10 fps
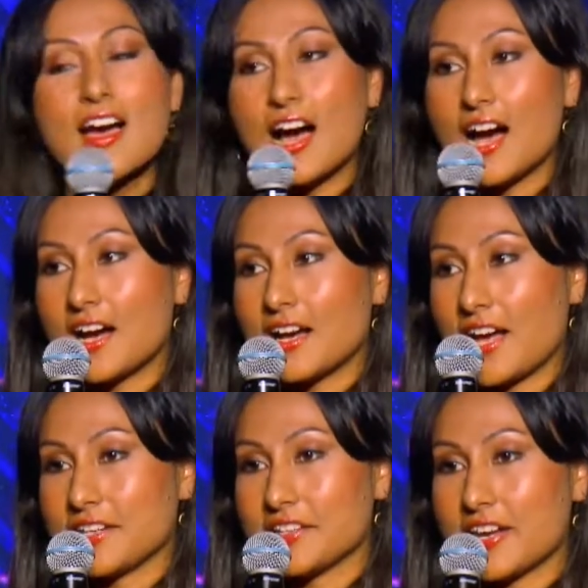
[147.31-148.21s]

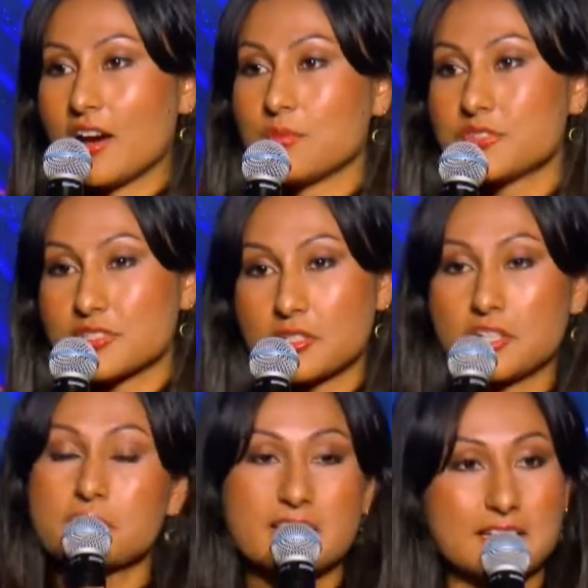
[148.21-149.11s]
And now I'm just going to
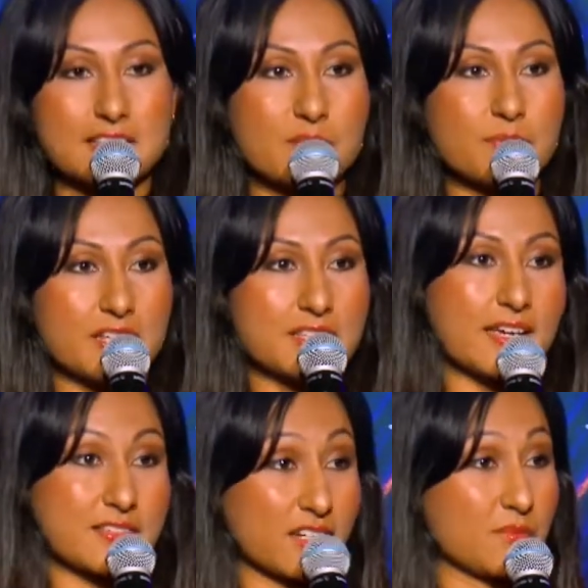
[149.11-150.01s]
do his accent, but it
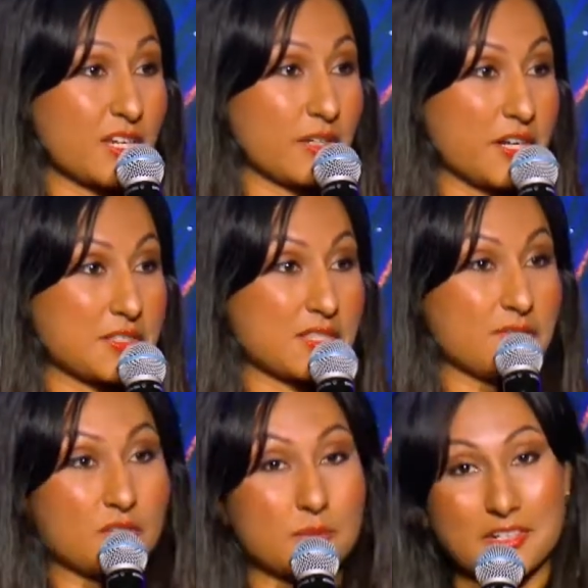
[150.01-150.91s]
sounds like I'm being racist even
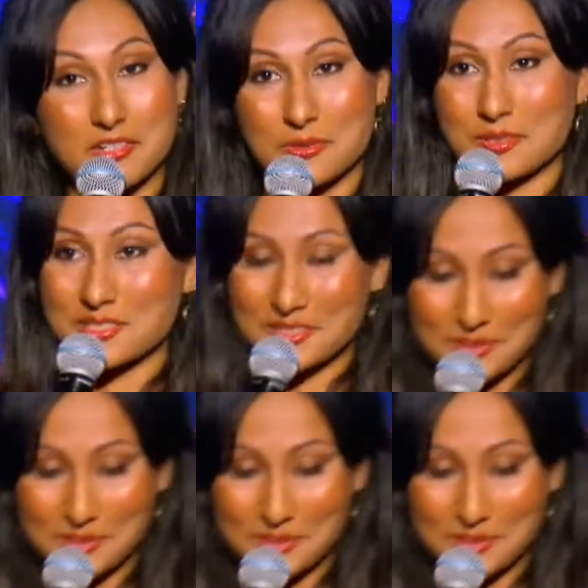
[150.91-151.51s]
though I'm allowed to do it, so deal